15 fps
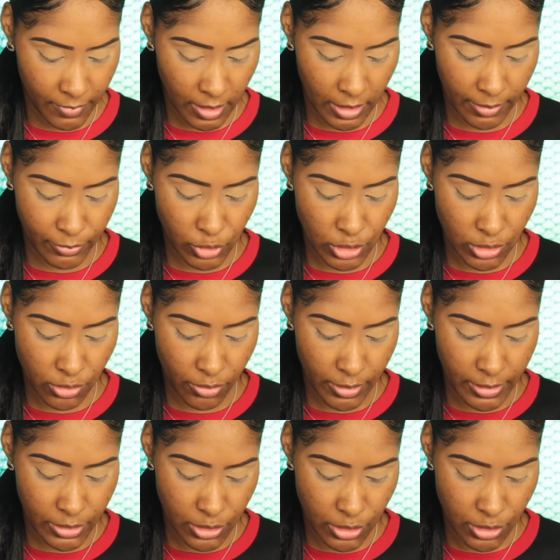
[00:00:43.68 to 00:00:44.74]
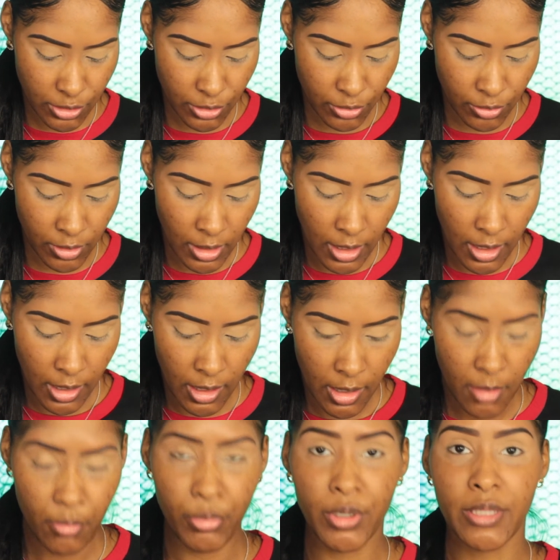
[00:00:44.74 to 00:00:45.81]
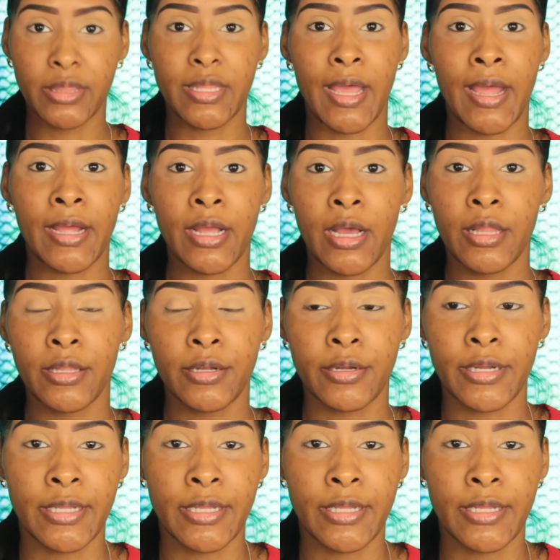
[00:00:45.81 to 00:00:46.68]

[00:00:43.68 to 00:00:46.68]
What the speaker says: and I'm just going to put that color